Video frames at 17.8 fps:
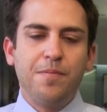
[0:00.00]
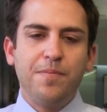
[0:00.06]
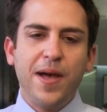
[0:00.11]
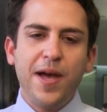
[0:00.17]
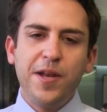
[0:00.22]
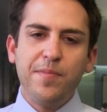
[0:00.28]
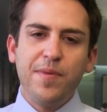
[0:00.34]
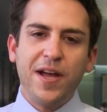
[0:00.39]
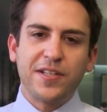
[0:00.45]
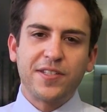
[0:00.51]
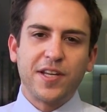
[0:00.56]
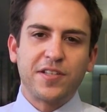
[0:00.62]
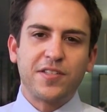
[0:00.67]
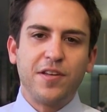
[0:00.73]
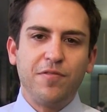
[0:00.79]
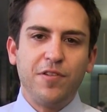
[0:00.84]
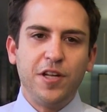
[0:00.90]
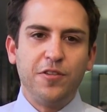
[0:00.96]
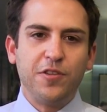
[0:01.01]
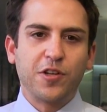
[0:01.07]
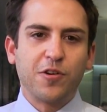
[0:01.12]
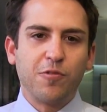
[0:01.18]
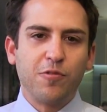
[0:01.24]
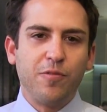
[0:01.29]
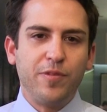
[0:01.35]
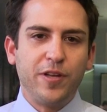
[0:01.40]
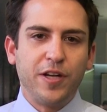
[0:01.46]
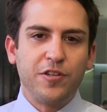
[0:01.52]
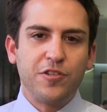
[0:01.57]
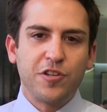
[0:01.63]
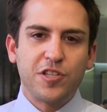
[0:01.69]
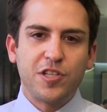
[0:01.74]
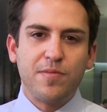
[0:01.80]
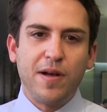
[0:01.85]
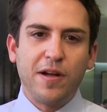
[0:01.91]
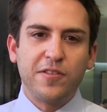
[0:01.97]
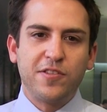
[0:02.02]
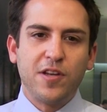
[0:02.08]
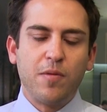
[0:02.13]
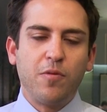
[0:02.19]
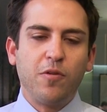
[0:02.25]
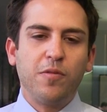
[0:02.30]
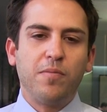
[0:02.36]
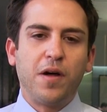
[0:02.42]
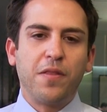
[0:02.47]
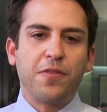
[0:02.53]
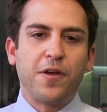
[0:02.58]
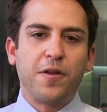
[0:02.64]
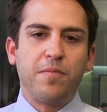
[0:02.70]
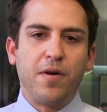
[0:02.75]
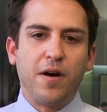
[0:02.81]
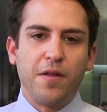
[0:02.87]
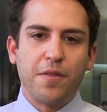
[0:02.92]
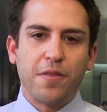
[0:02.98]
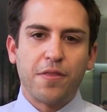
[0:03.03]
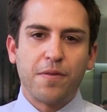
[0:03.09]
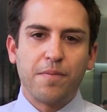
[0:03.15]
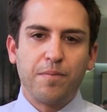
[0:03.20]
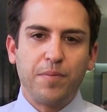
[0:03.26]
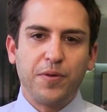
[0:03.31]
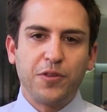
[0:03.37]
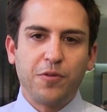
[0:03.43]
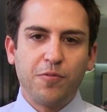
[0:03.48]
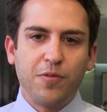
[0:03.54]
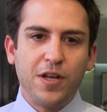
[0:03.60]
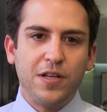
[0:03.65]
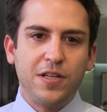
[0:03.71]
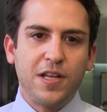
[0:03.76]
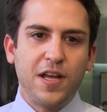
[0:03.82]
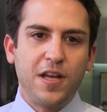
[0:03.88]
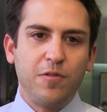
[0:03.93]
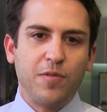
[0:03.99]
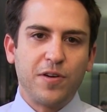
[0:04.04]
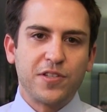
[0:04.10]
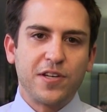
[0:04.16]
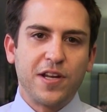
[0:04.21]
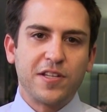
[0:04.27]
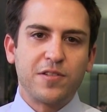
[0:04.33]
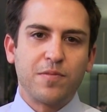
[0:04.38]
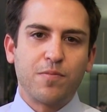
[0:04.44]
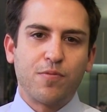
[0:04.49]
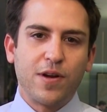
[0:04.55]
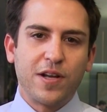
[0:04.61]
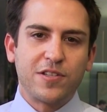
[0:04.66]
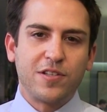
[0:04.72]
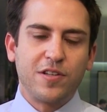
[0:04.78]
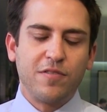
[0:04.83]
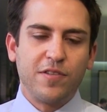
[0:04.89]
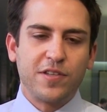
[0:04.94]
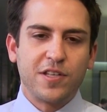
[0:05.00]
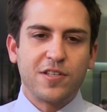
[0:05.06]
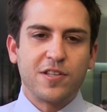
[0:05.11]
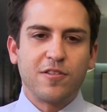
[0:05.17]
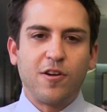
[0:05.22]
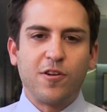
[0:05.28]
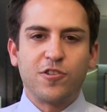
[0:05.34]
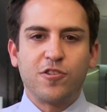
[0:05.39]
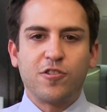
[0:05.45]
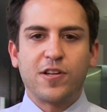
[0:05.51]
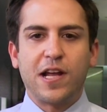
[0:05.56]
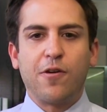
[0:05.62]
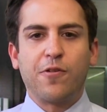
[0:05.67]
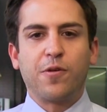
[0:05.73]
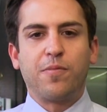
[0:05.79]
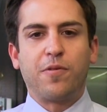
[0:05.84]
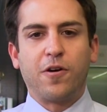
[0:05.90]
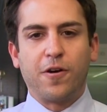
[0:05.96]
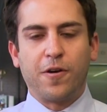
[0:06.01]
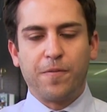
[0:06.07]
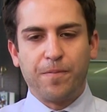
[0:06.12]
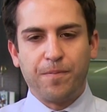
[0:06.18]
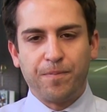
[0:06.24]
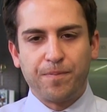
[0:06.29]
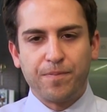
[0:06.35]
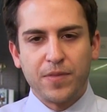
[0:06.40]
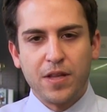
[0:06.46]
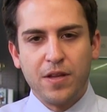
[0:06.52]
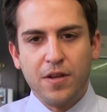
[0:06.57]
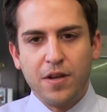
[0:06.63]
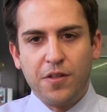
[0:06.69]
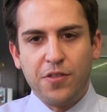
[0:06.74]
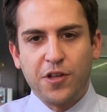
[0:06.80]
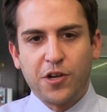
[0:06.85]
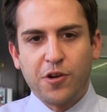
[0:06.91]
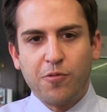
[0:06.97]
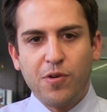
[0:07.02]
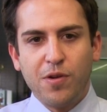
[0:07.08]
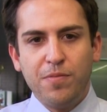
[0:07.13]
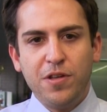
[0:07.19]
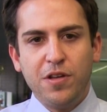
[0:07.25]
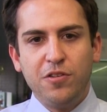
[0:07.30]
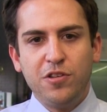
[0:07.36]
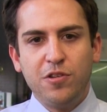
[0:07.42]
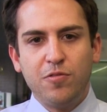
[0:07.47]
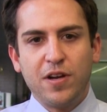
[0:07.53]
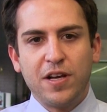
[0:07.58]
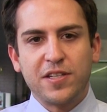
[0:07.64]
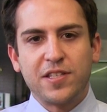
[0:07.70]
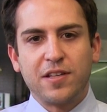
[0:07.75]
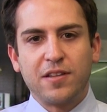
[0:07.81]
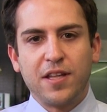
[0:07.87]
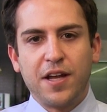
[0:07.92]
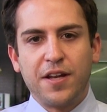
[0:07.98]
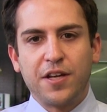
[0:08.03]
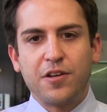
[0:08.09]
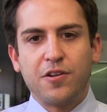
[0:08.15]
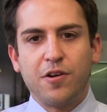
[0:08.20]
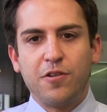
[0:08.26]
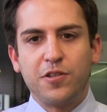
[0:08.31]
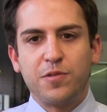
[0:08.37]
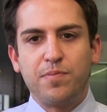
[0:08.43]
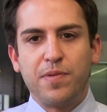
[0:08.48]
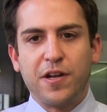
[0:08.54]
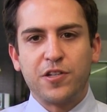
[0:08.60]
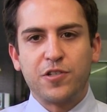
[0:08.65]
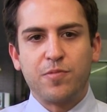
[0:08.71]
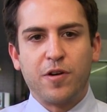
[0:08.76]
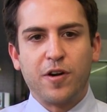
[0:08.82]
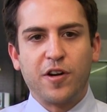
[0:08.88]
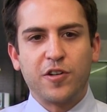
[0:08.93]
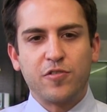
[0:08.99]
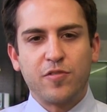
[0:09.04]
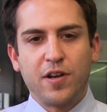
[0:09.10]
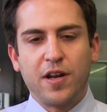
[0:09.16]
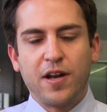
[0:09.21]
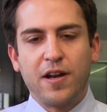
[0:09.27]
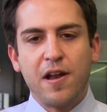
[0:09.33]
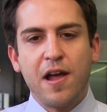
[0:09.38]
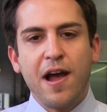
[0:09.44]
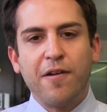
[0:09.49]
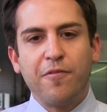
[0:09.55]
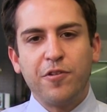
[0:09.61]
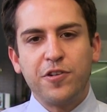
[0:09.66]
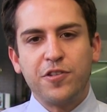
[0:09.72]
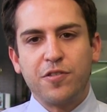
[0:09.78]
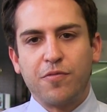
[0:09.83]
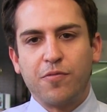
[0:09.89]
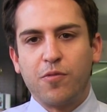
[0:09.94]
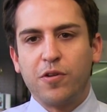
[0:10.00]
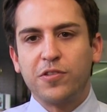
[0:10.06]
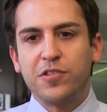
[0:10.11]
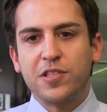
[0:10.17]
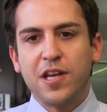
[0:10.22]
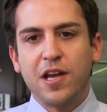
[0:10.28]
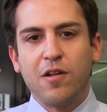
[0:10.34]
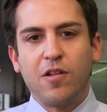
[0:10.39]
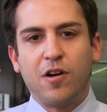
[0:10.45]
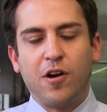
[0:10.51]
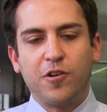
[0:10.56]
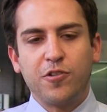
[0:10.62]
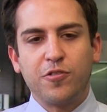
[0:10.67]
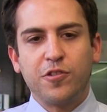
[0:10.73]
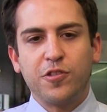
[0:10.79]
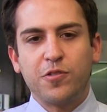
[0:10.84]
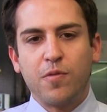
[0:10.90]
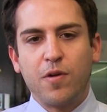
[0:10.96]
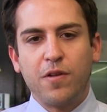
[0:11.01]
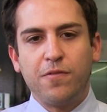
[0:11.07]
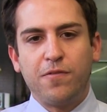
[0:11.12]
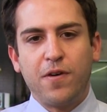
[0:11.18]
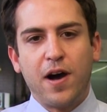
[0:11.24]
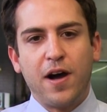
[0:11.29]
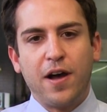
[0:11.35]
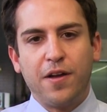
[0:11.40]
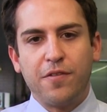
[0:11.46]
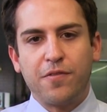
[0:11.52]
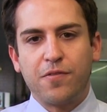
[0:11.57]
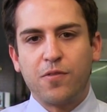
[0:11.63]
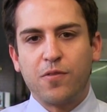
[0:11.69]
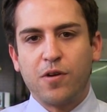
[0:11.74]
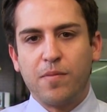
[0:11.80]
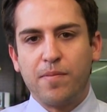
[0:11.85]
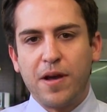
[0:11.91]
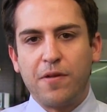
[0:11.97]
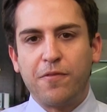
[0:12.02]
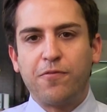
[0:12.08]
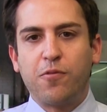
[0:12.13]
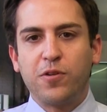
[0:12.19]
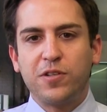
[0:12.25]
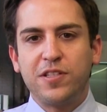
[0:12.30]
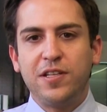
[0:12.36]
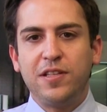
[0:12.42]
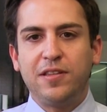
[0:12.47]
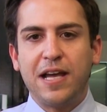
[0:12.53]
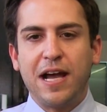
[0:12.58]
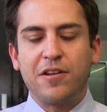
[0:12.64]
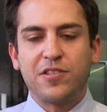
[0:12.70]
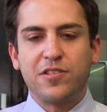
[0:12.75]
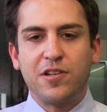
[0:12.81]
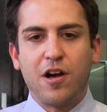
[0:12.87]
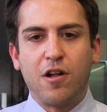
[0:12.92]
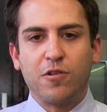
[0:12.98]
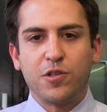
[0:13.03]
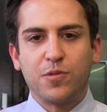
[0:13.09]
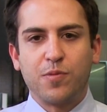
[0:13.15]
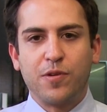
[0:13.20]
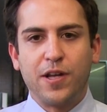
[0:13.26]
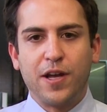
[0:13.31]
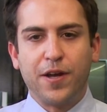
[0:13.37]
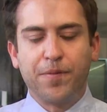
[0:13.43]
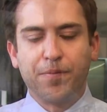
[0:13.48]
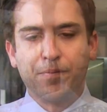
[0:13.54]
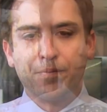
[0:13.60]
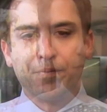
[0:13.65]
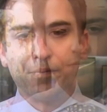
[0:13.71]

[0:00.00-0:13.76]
Panamax activity in the Caribbean just about doubled month-on-month, but the rate gain wasn't as impressive as its larger counterpart. The Caribbean-U.S. Atlantic Coast benchmark traded an average of world-scale 125, or about $14,000 per day.